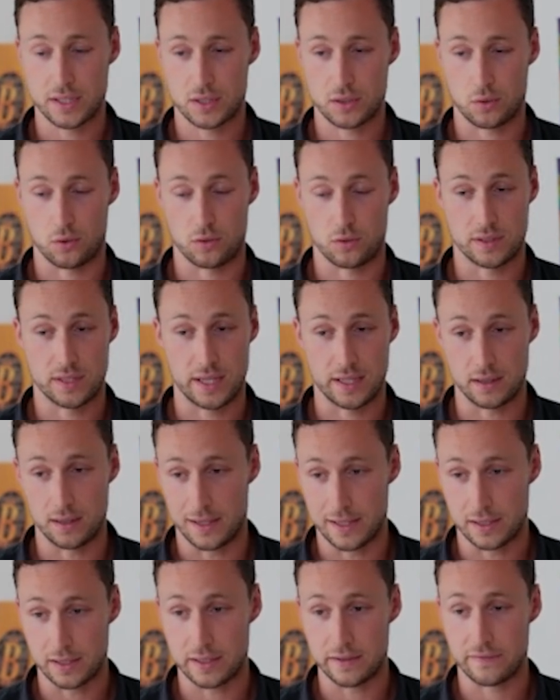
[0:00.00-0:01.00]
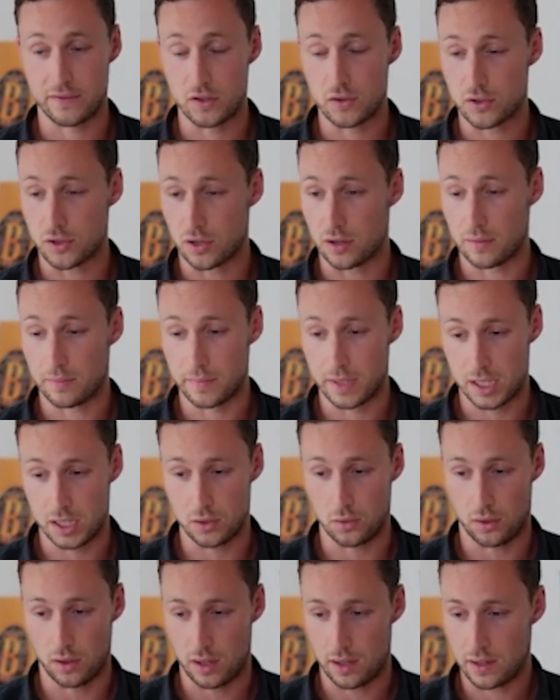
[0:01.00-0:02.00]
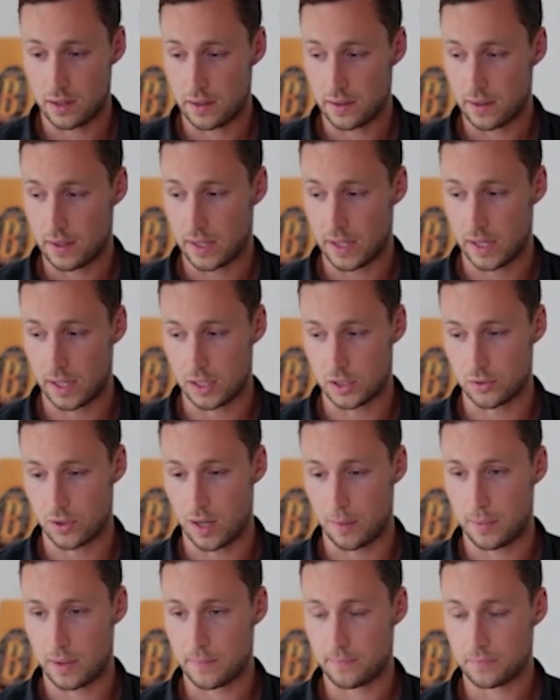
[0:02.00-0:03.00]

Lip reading: towards a likely future Meteora airdrop.